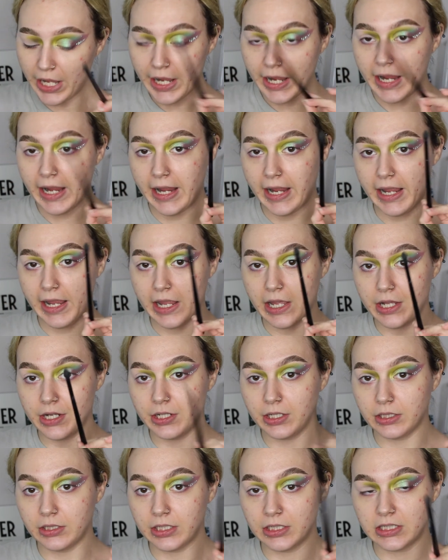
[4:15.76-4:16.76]

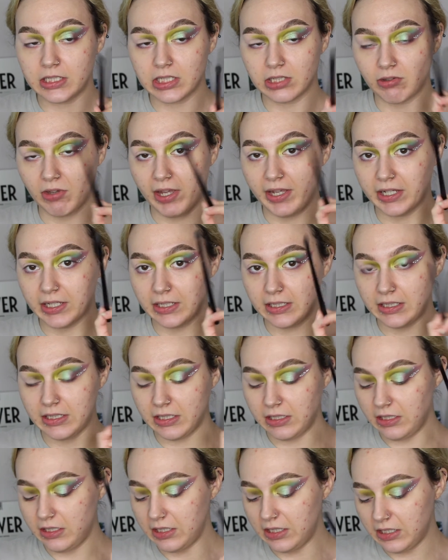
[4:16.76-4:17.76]
and it's like
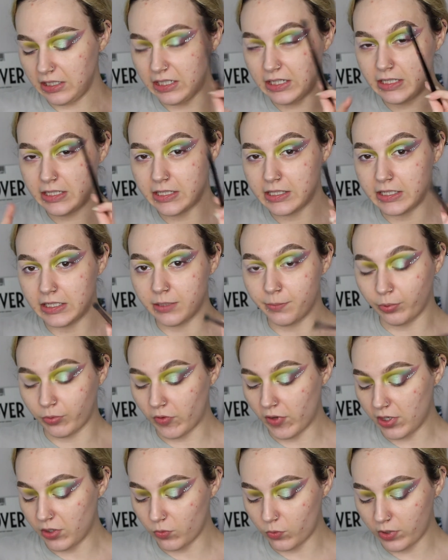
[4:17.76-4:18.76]
easy to
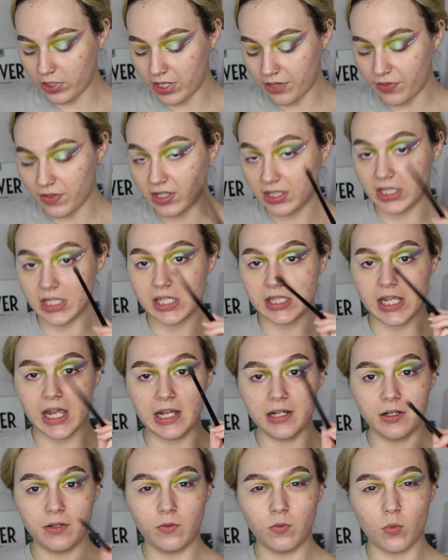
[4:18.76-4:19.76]
blend with. This is
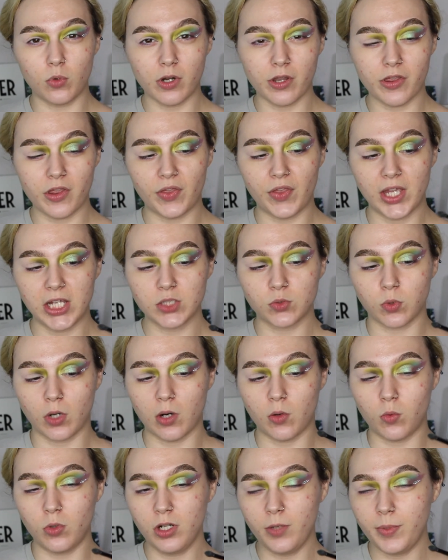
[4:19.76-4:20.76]
kind of one of the things where I
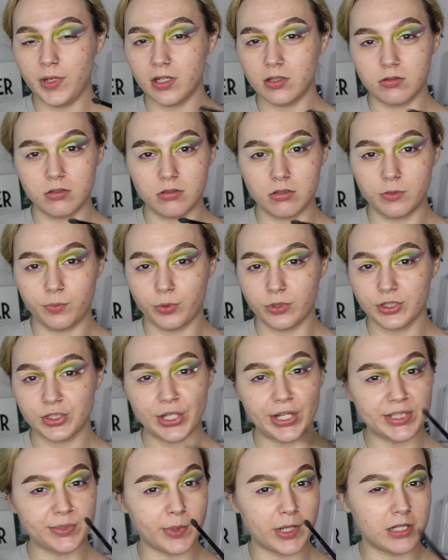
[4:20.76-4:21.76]
want to be a little
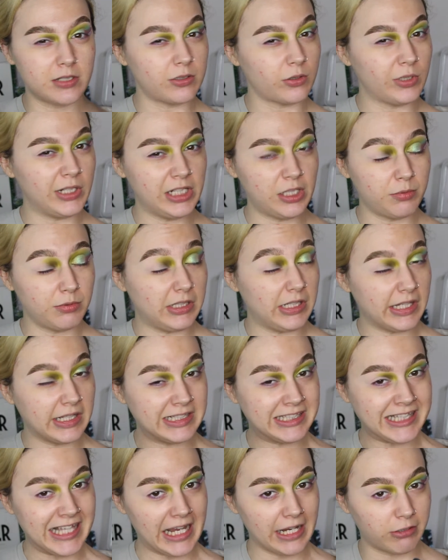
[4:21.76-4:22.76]
precise, but I don't need to be
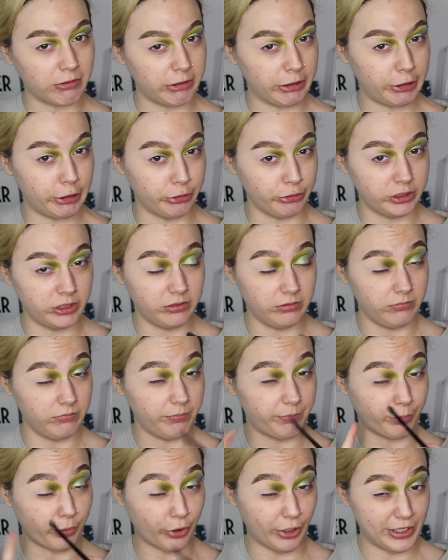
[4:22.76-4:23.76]
exactly too
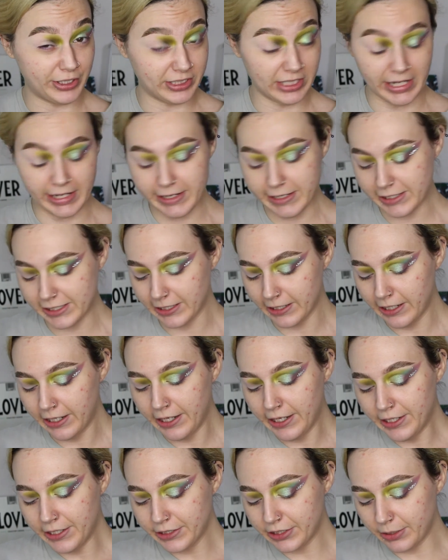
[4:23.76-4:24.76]
precise.
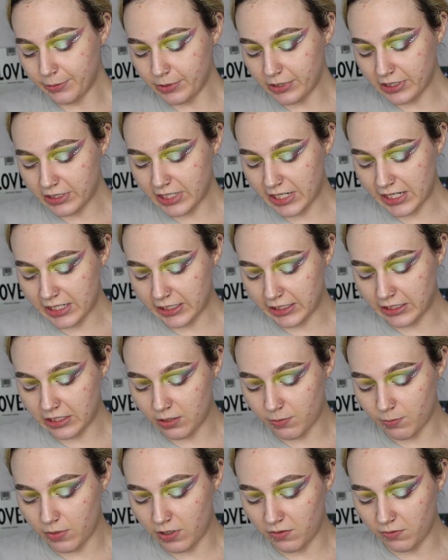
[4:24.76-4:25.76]
So I'm going to take
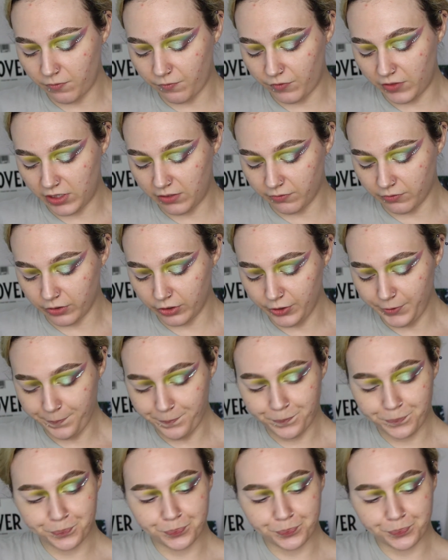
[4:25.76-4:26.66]
in Mint Fever,